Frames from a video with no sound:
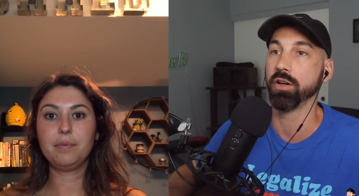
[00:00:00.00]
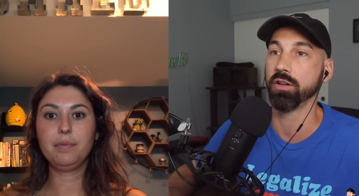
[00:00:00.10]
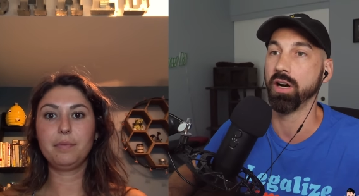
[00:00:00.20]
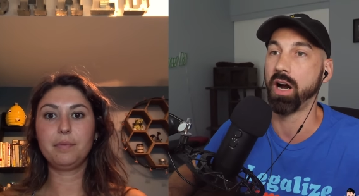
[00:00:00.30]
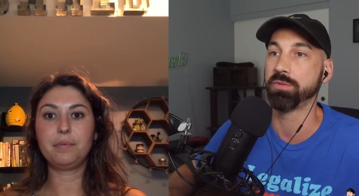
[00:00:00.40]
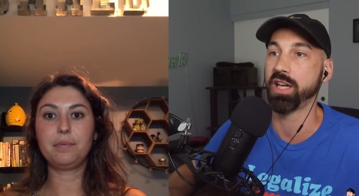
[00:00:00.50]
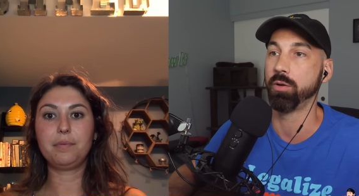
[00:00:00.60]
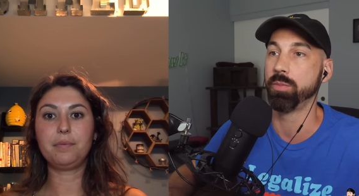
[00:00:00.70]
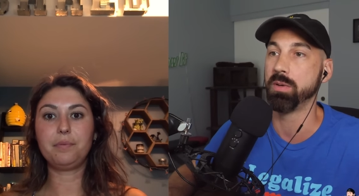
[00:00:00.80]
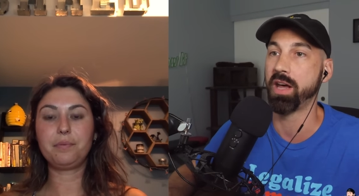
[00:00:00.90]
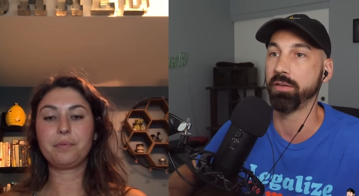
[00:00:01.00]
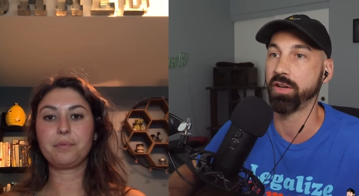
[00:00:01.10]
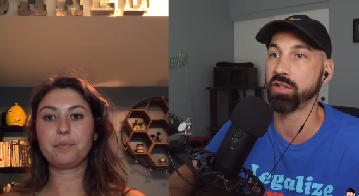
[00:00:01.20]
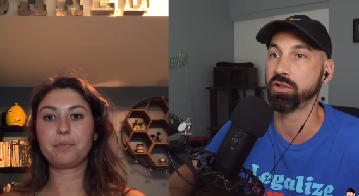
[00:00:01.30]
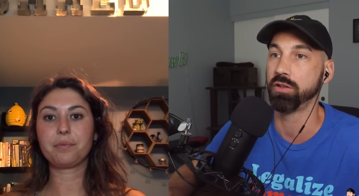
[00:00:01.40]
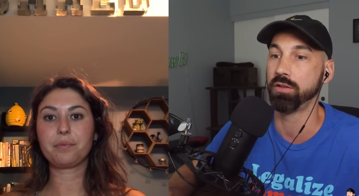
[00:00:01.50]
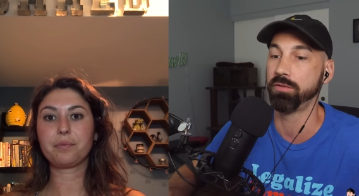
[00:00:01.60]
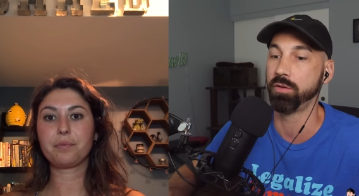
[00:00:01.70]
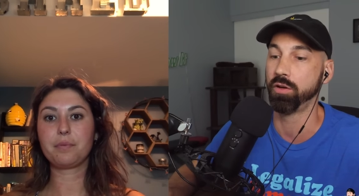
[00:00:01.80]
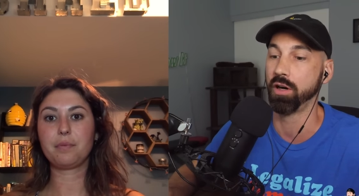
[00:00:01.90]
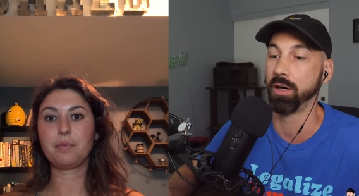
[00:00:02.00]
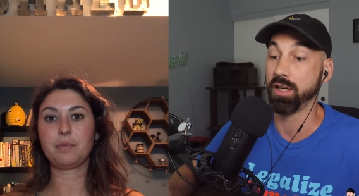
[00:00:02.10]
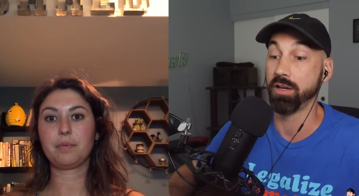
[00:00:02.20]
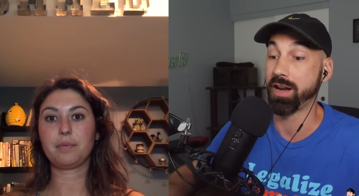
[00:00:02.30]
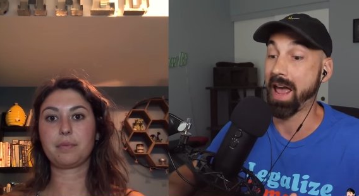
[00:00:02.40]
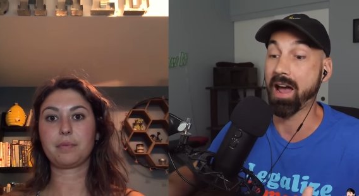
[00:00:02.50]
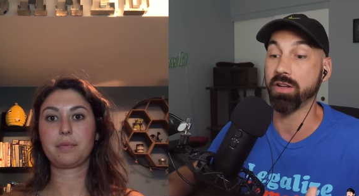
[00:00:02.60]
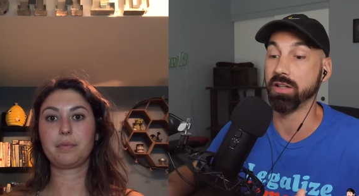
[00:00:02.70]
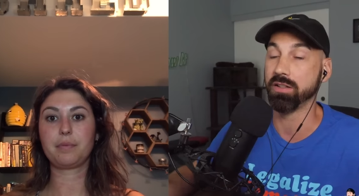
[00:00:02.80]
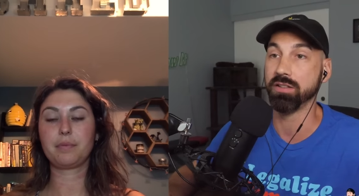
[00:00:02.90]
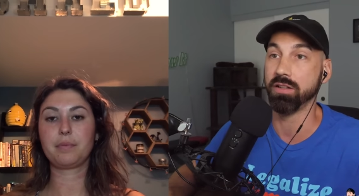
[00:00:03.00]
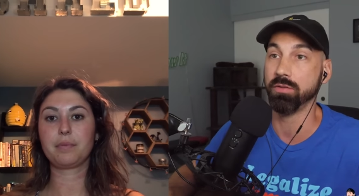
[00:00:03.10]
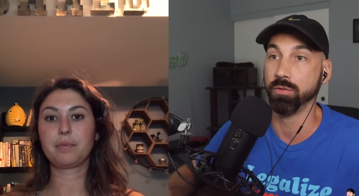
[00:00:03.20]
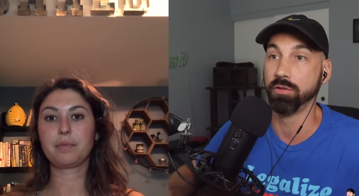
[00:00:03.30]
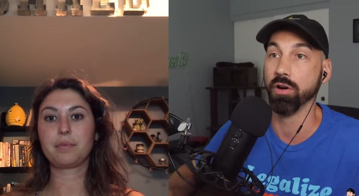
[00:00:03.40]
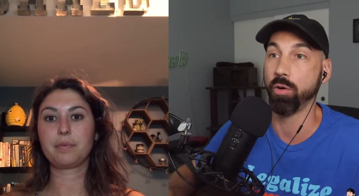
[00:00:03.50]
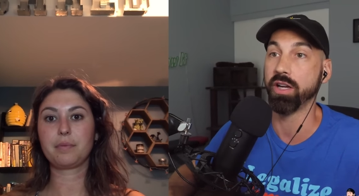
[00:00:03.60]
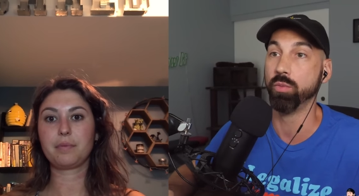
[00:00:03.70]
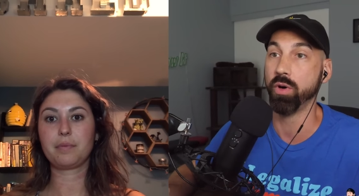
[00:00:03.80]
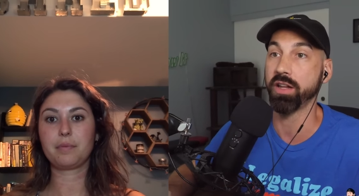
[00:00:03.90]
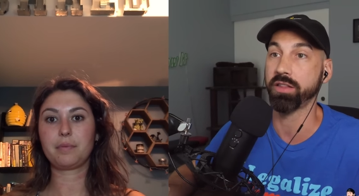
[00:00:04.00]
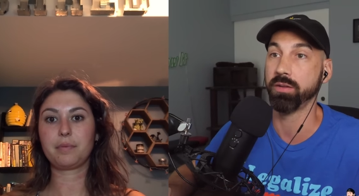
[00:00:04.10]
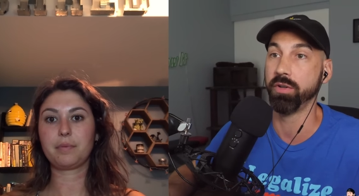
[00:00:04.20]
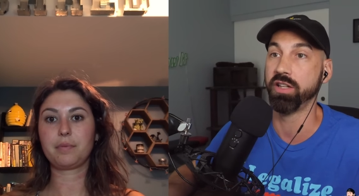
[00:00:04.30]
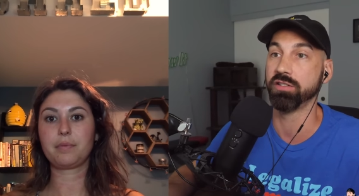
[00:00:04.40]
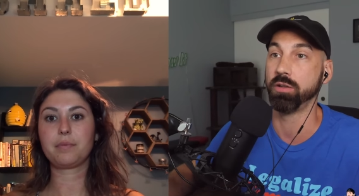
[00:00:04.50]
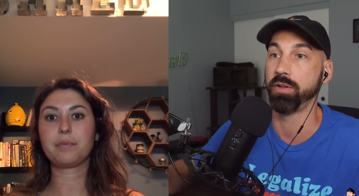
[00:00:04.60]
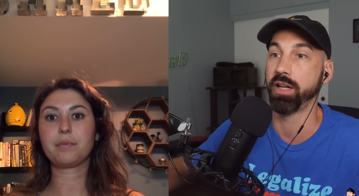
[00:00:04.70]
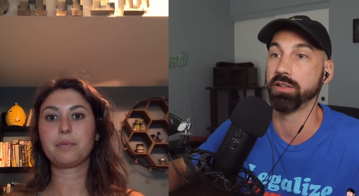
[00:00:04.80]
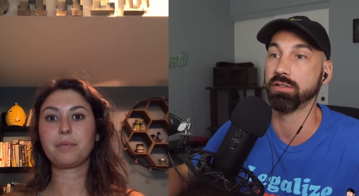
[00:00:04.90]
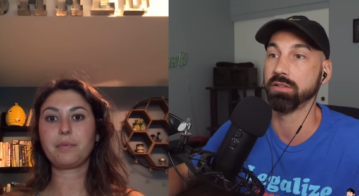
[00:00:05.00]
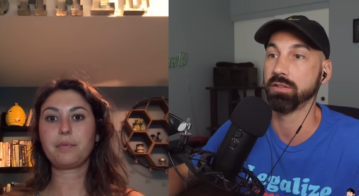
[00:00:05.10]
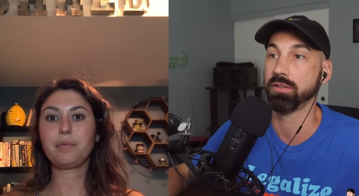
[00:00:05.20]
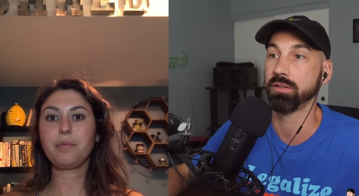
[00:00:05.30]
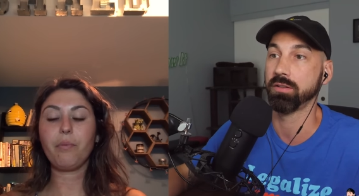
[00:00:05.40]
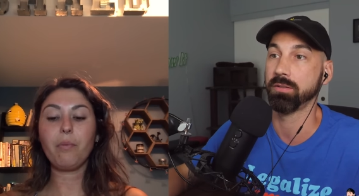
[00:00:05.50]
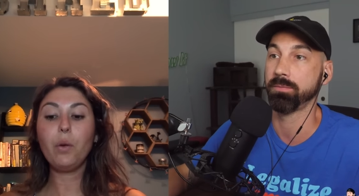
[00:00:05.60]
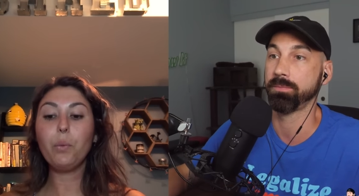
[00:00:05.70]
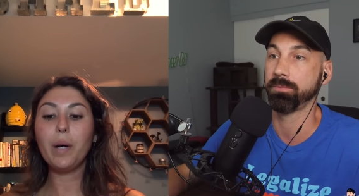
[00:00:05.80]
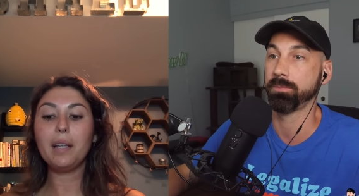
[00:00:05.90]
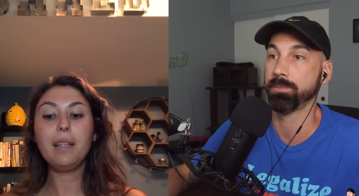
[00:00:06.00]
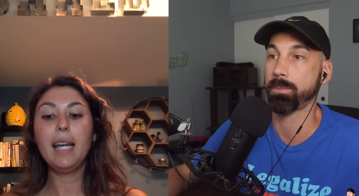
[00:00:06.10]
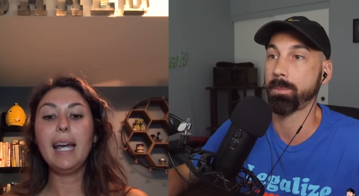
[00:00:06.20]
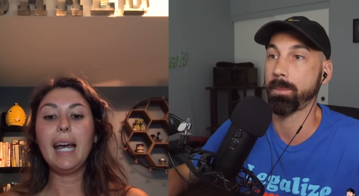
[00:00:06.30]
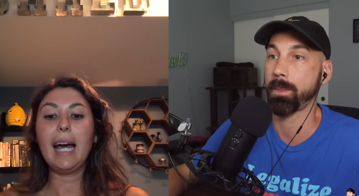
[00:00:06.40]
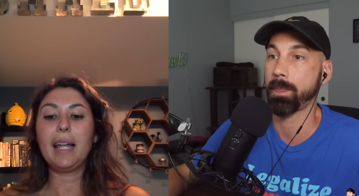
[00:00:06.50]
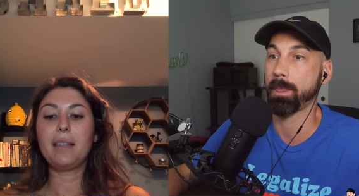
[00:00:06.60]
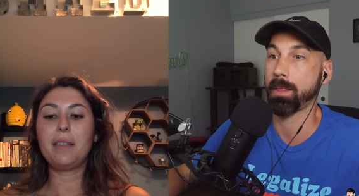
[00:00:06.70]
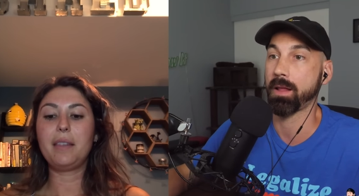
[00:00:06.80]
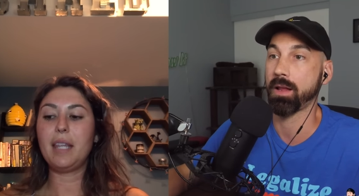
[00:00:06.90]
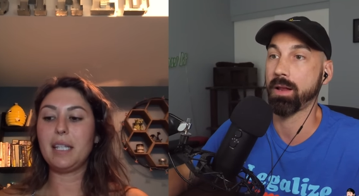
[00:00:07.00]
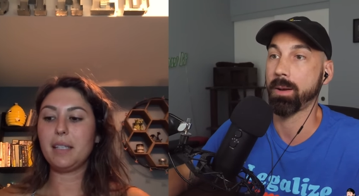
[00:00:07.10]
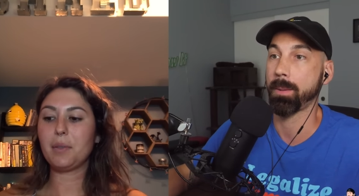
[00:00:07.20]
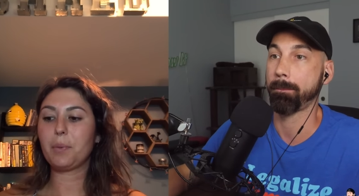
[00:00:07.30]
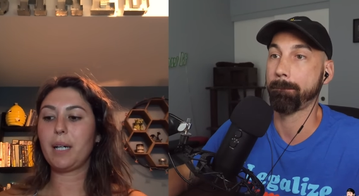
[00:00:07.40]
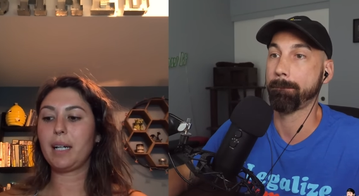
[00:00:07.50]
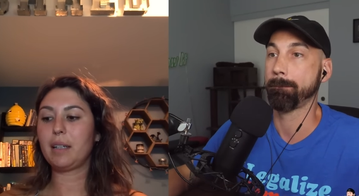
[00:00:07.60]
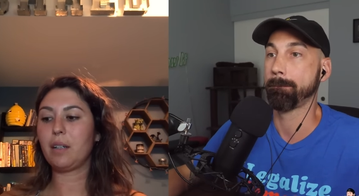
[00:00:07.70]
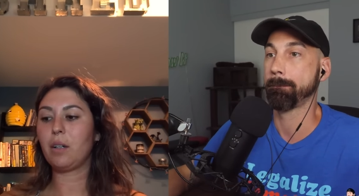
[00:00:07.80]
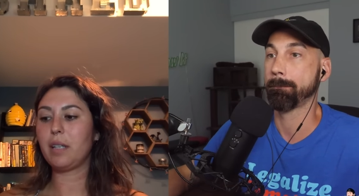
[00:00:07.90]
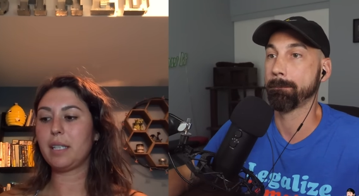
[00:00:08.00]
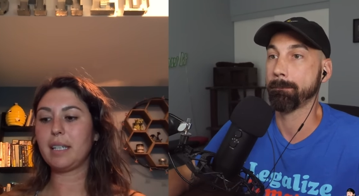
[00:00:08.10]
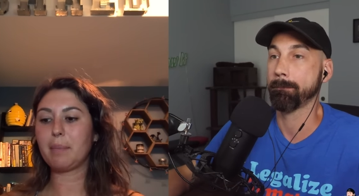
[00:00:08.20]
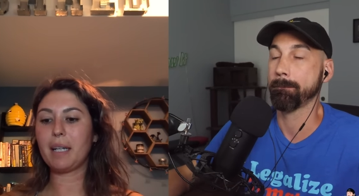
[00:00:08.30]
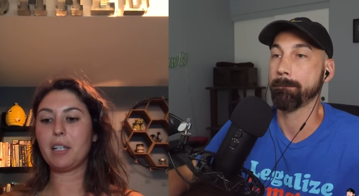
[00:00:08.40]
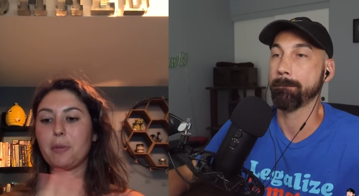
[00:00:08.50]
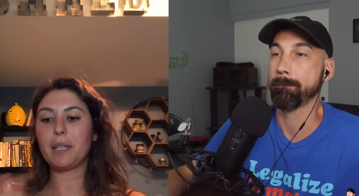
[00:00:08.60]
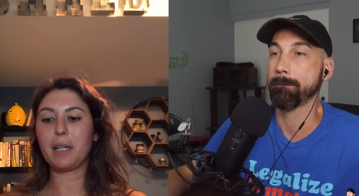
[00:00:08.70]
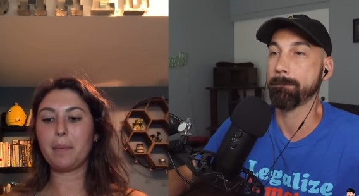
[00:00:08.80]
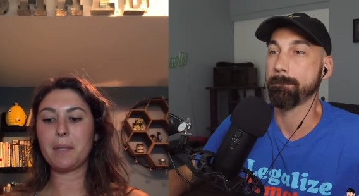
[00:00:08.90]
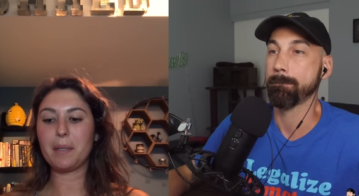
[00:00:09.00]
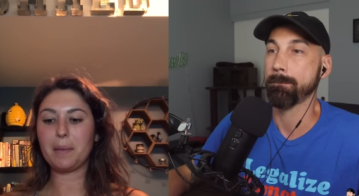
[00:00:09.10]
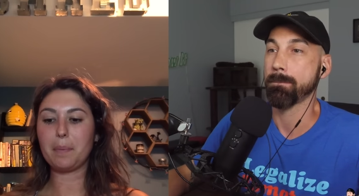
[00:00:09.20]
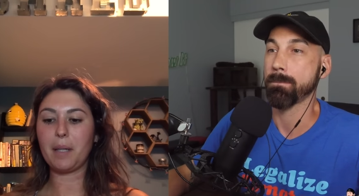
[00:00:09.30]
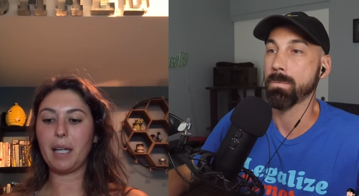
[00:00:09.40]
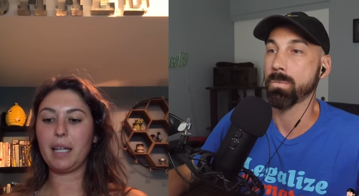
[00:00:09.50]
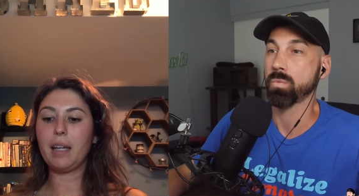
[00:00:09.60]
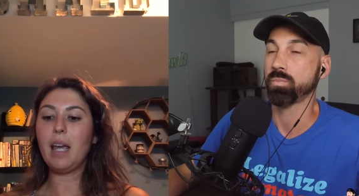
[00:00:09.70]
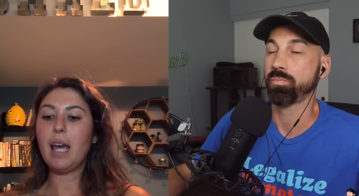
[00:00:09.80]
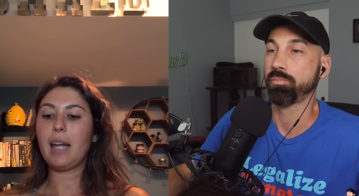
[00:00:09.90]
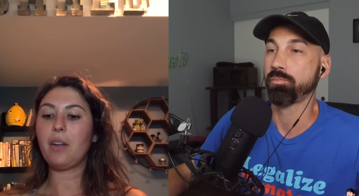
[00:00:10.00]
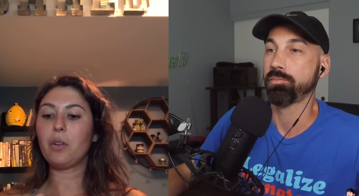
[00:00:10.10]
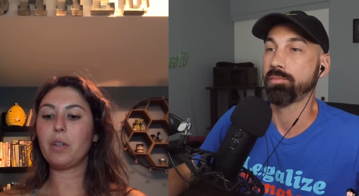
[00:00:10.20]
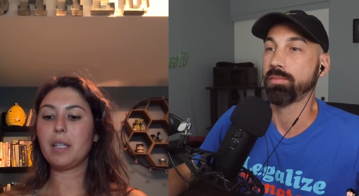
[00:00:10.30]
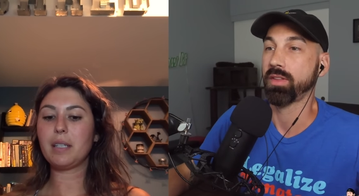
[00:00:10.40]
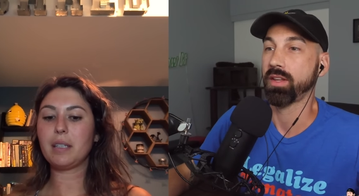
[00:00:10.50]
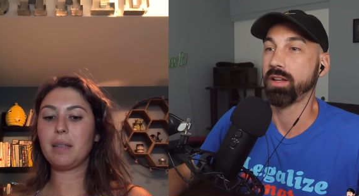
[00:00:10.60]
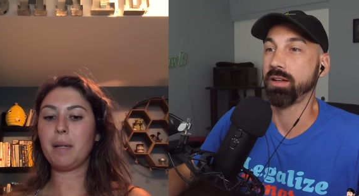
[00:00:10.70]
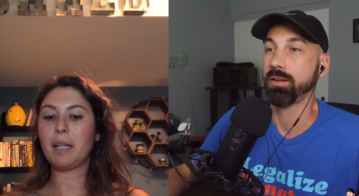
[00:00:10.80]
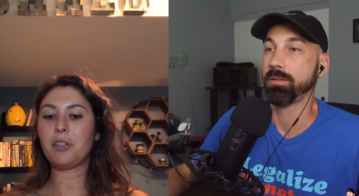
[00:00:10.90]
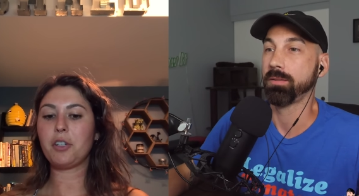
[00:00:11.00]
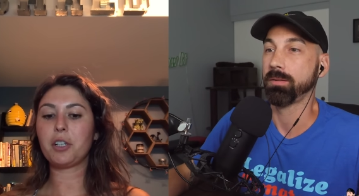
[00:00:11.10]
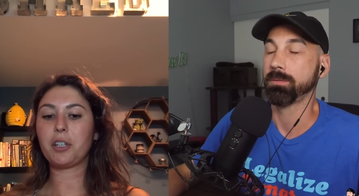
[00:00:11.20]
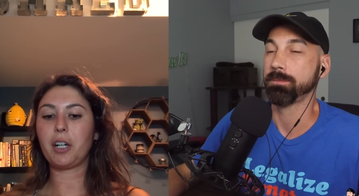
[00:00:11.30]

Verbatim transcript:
Speaker 1: crops that will be beneficial for, you know, to have it growing with medicinal plants?
Speaker 2: Well, this is where holistic management comes into play, and holistically managing your